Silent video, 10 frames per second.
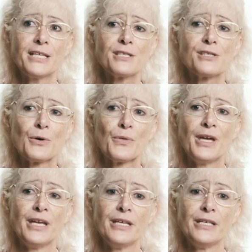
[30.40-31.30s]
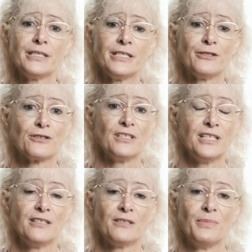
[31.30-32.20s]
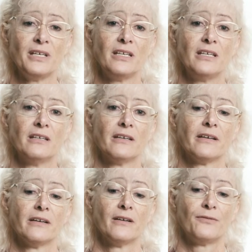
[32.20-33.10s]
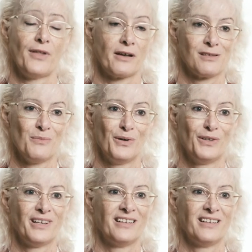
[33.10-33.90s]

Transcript: so the teachers need to be flexible